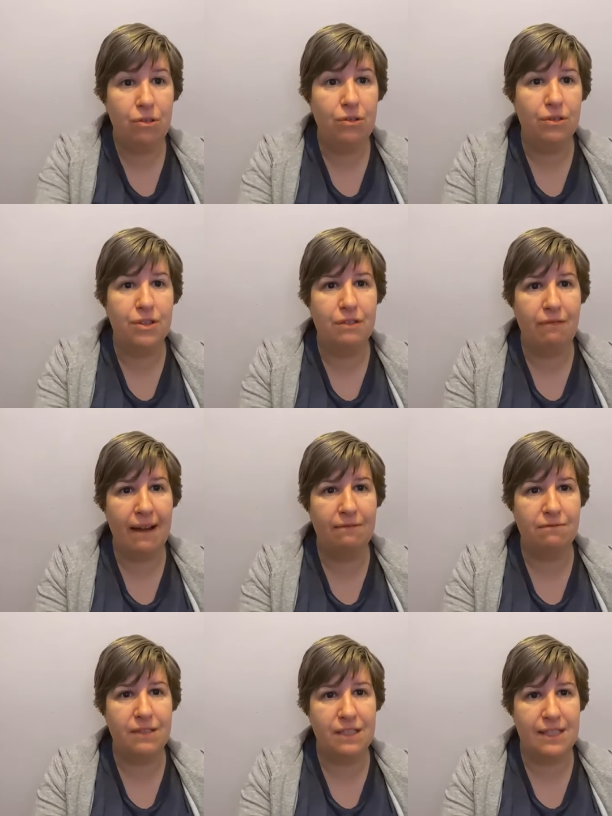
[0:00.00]
rules
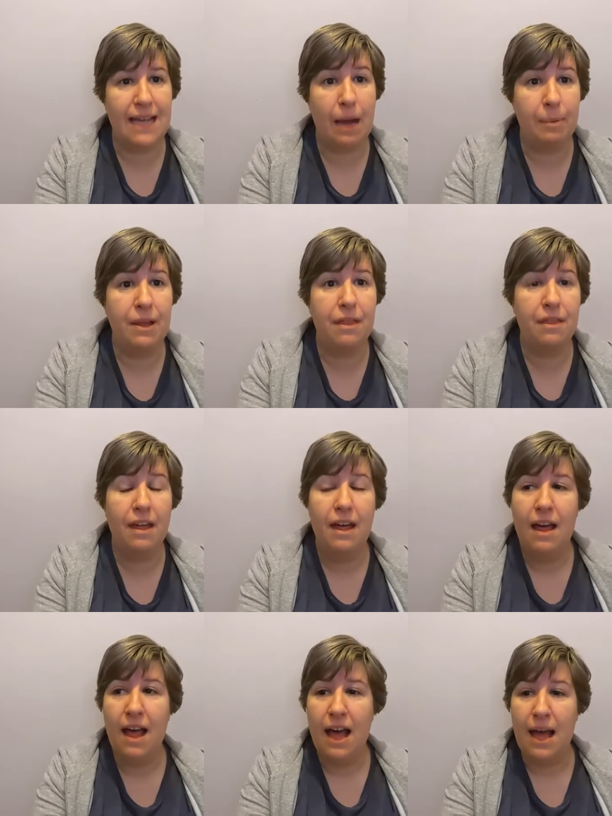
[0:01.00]
around the Sabbath.
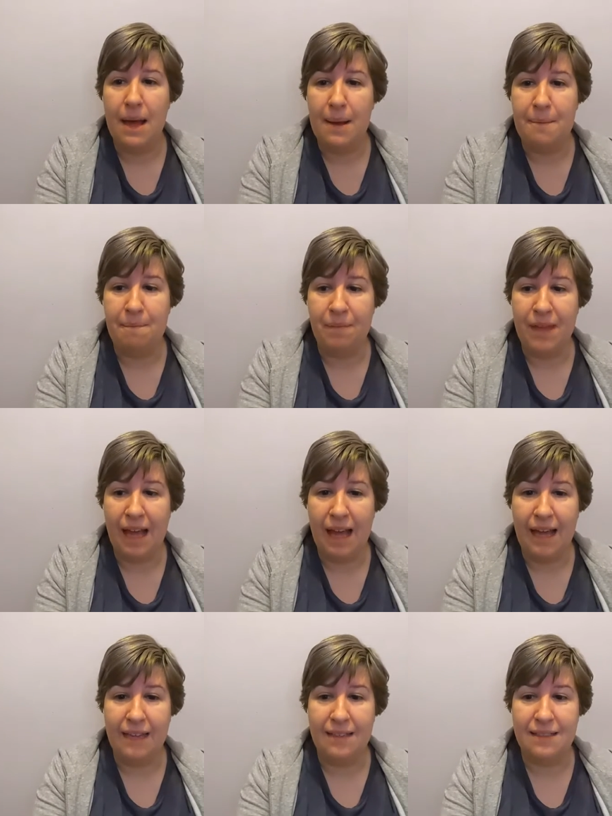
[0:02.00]
And
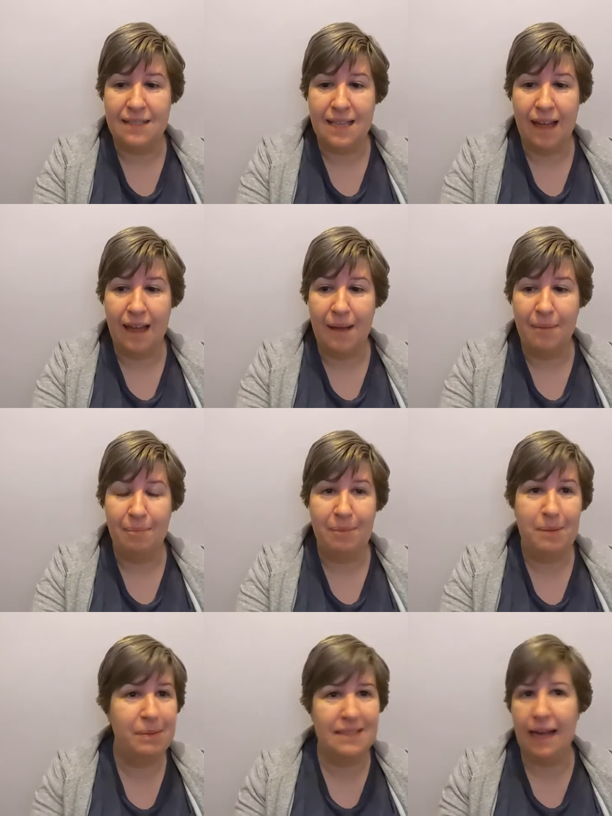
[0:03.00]

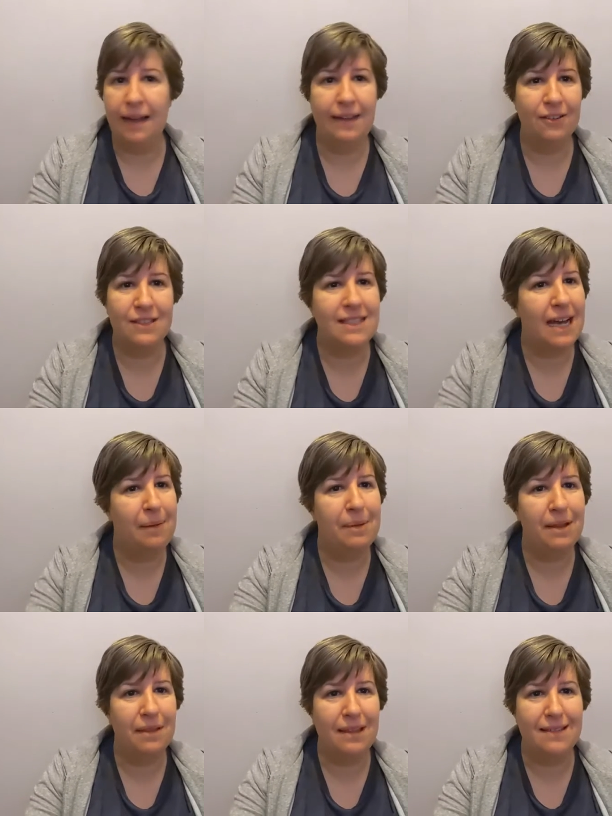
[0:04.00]
people dying on the
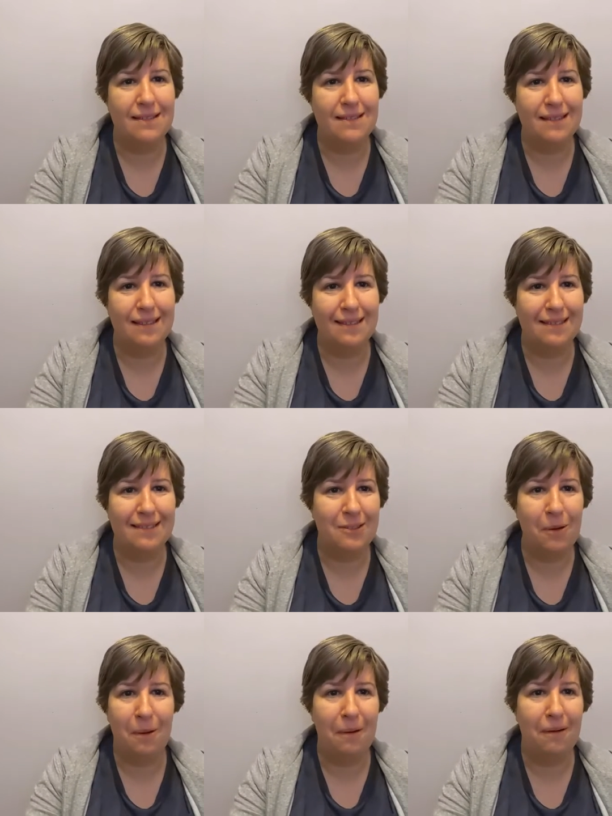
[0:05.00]
Sabbath is
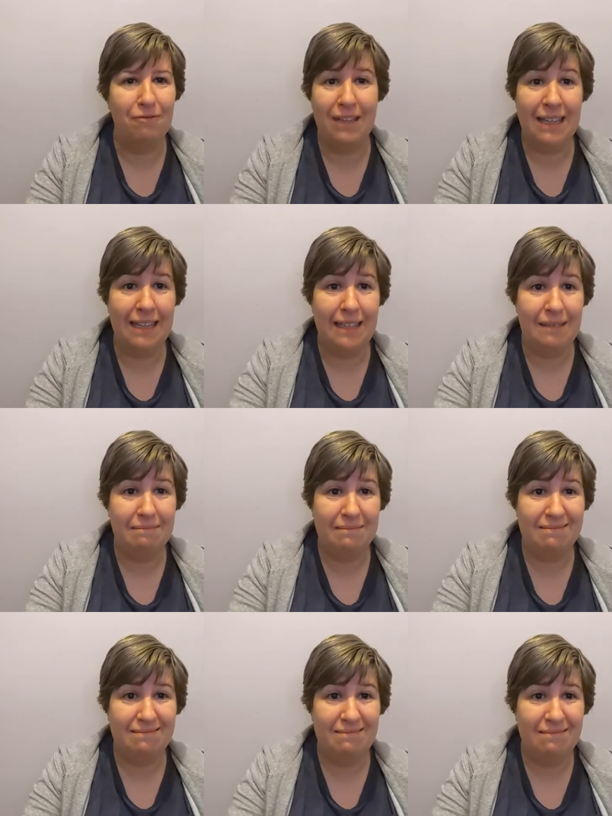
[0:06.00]
not really
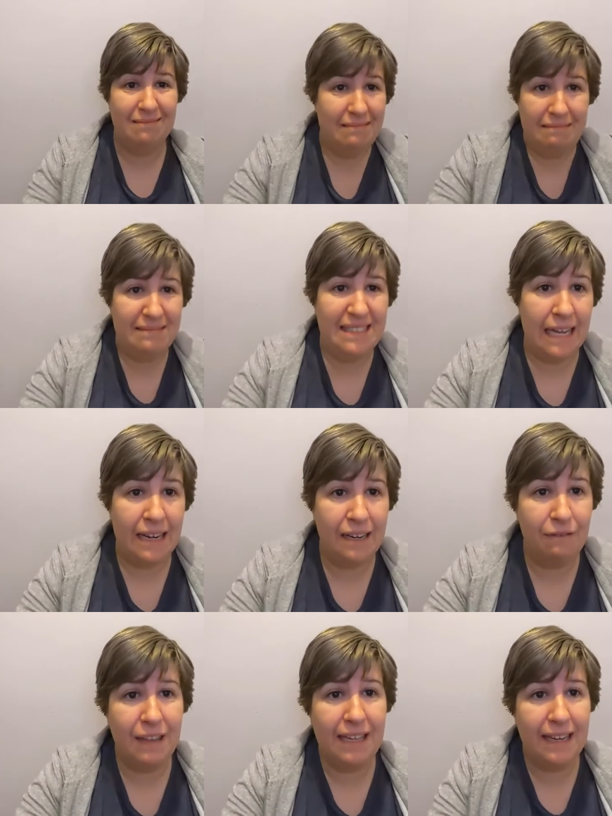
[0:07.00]
done
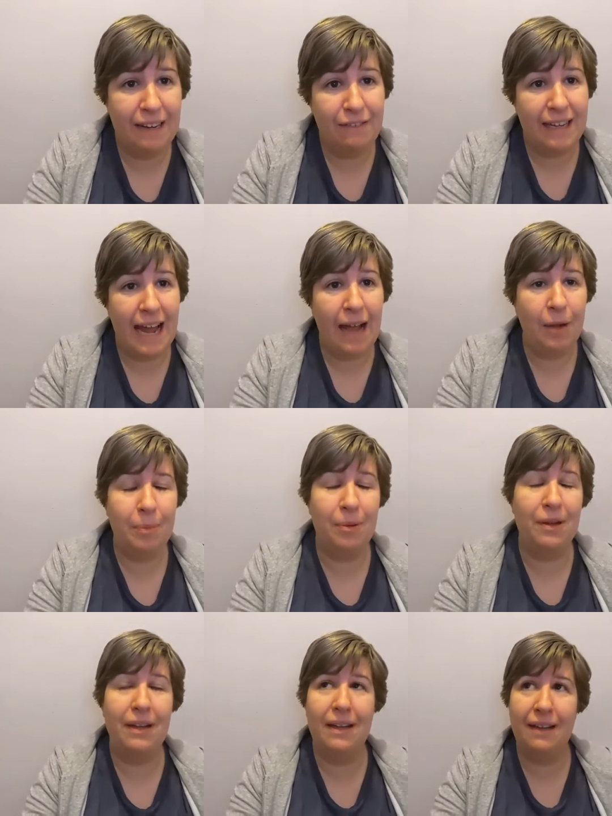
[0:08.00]
if they can
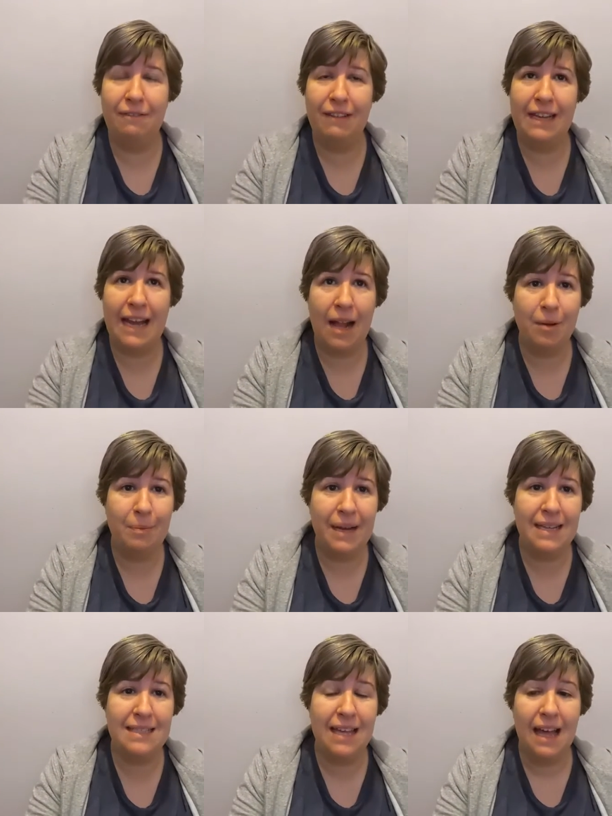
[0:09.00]
help
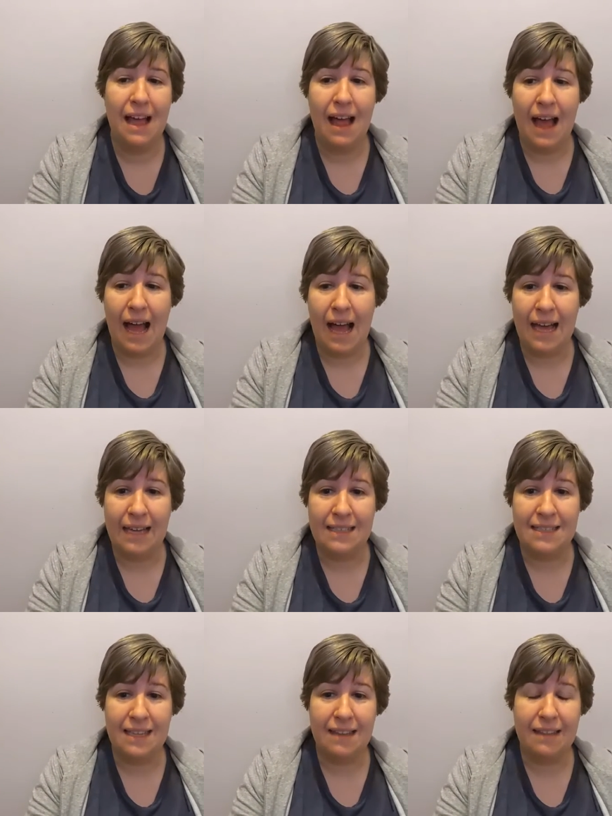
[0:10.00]
it.
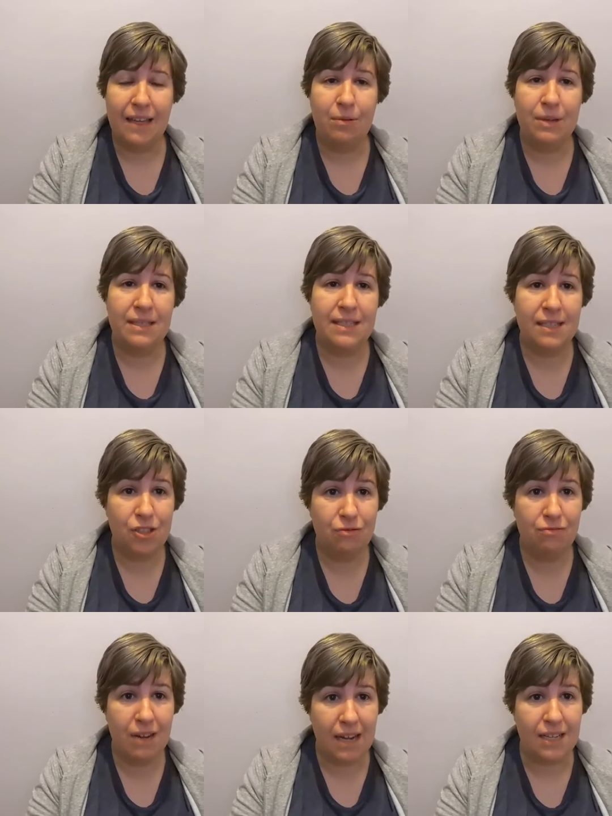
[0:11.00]
And they were in such a
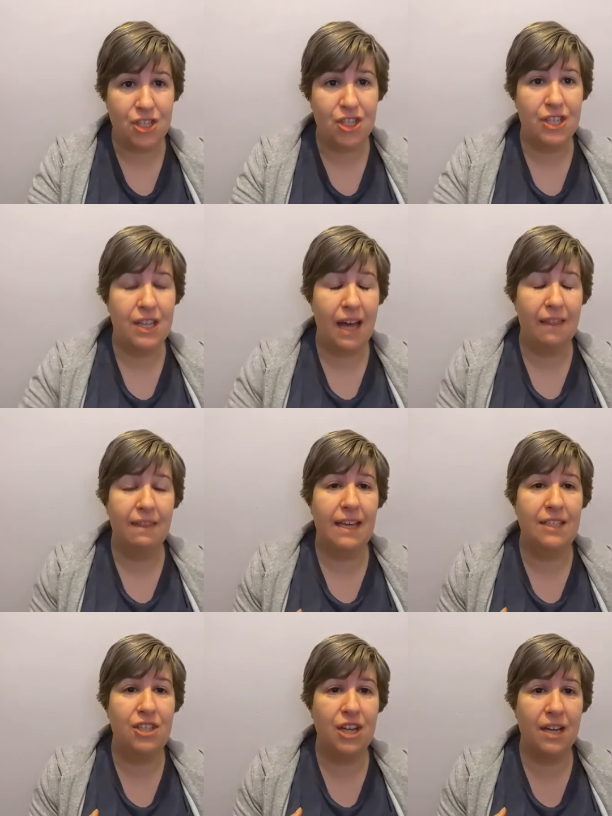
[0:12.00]
rush that
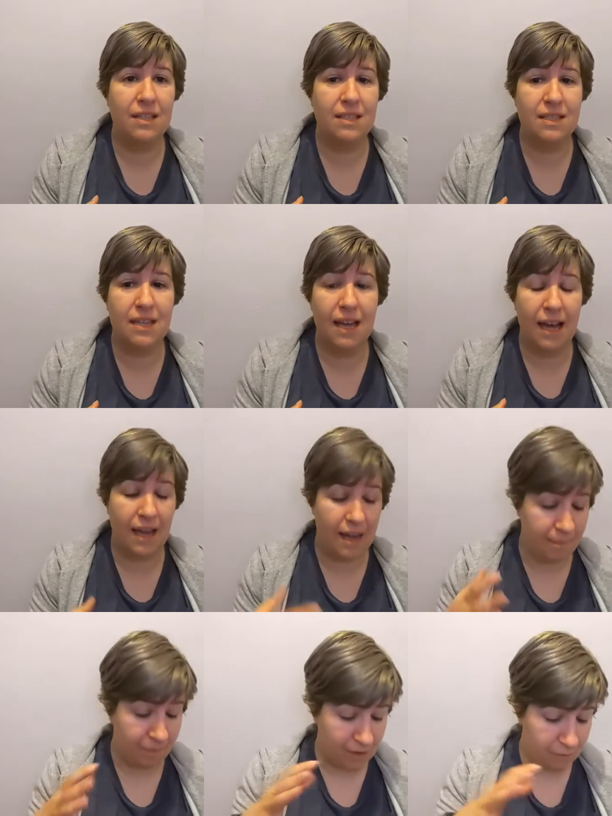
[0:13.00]
they just
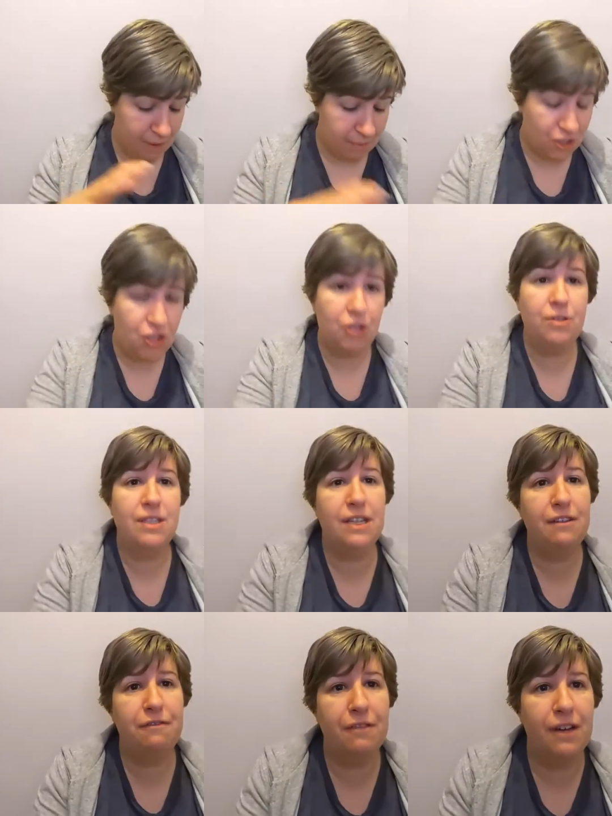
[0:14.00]
remember
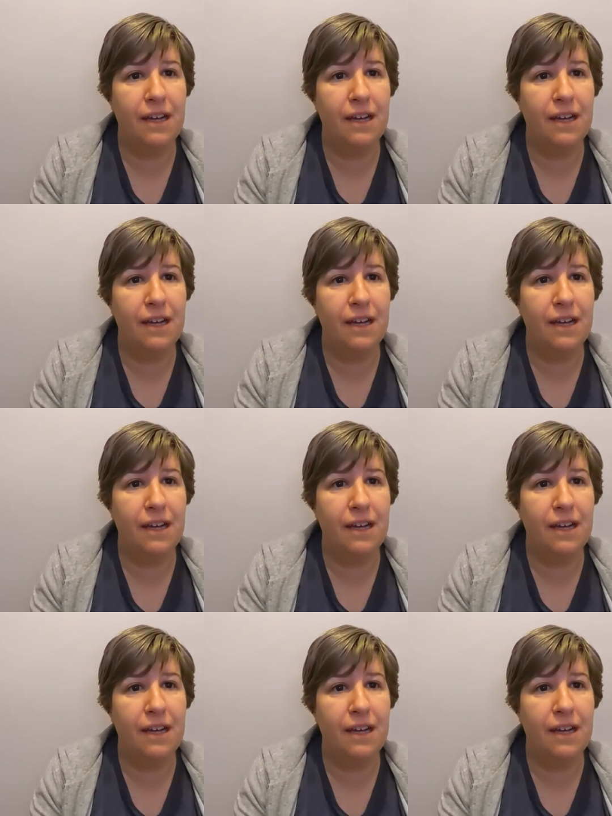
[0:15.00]
Joseph